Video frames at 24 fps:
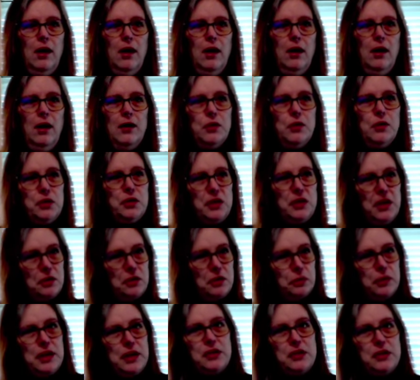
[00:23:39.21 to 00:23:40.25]
You see the
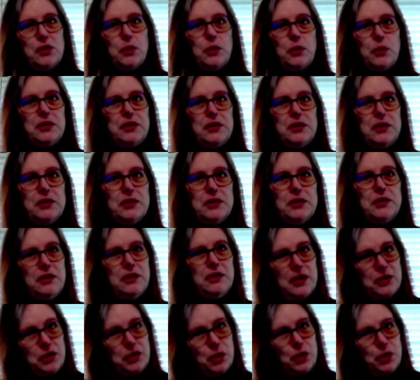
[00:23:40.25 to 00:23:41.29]
resources that
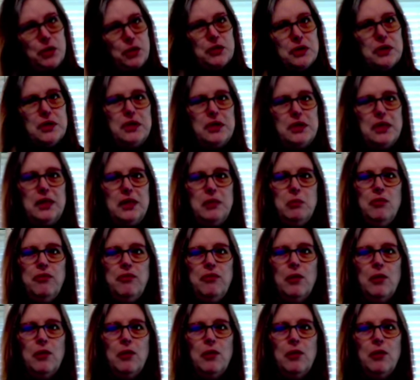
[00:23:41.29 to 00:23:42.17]
you couldn't see before.